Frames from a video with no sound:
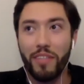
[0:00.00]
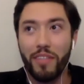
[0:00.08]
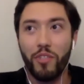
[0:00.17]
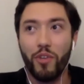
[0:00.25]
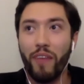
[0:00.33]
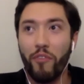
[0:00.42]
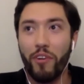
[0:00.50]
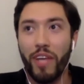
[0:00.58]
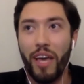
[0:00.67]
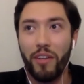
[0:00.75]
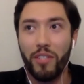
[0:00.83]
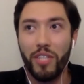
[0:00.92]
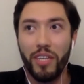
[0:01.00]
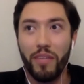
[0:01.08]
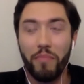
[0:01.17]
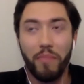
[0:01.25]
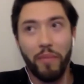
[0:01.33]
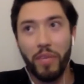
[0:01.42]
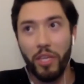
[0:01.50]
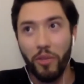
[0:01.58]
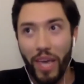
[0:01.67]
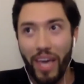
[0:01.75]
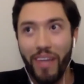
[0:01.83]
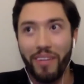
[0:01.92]
to the driver analogy, maybe you
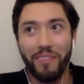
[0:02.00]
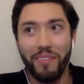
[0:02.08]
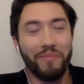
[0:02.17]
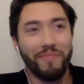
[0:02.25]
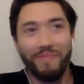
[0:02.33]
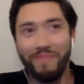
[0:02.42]
can,